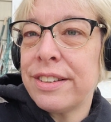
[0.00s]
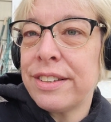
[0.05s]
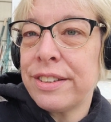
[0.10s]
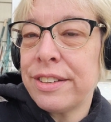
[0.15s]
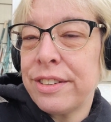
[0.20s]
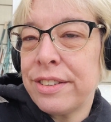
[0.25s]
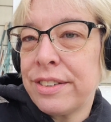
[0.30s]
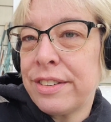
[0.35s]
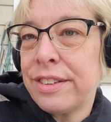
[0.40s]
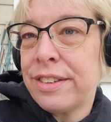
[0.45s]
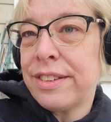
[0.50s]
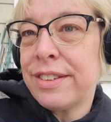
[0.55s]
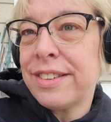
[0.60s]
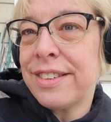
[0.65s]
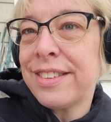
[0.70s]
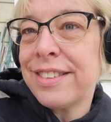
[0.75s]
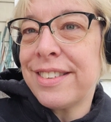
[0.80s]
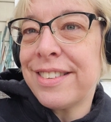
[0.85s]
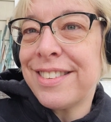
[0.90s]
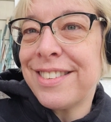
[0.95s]

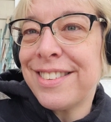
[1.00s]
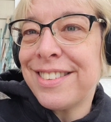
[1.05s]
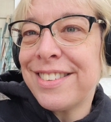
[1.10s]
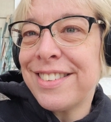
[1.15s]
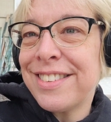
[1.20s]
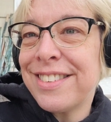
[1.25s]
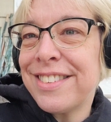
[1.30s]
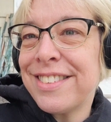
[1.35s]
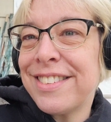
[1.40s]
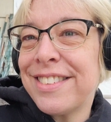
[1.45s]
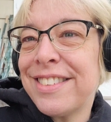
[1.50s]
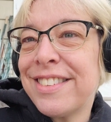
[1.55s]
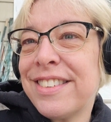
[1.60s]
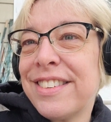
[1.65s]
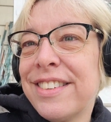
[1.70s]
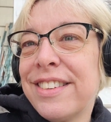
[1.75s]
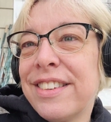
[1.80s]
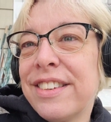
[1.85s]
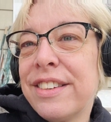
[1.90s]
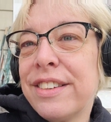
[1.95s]

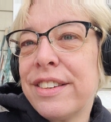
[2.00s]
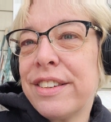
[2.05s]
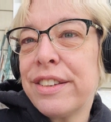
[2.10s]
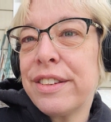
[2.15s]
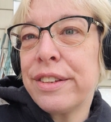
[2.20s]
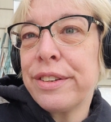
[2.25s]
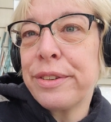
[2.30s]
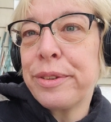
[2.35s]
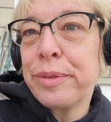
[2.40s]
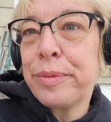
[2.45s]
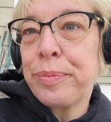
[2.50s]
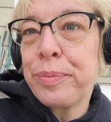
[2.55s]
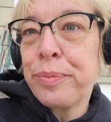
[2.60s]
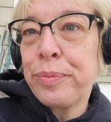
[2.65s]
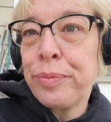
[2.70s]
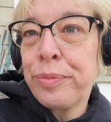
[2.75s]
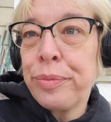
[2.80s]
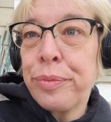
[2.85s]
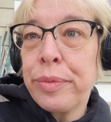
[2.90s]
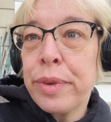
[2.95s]

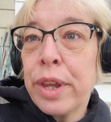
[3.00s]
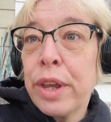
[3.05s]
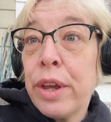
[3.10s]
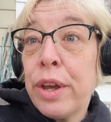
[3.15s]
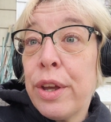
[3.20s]
(no one is talking)